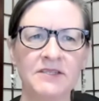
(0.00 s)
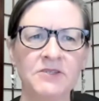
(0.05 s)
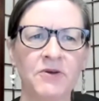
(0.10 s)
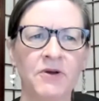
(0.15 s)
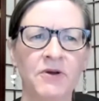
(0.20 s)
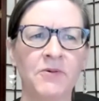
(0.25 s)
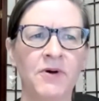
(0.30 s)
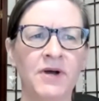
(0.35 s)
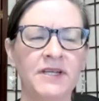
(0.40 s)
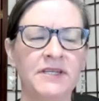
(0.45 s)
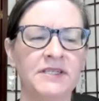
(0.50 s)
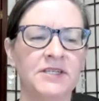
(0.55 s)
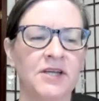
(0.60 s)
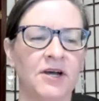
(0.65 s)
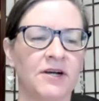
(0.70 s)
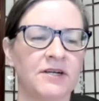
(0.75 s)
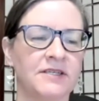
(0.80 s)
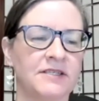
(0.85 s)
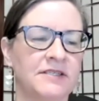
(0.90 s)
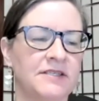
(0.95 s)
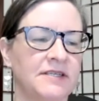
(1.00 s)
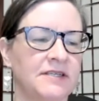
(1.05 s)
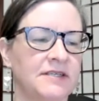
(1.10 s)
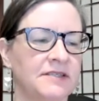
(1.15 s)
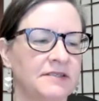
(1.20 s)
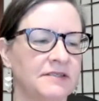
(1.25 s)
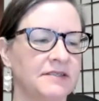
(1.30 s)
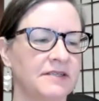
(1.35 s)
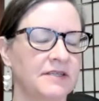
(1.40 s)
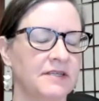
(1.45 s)
so I wanted to talk
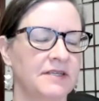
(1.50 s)
to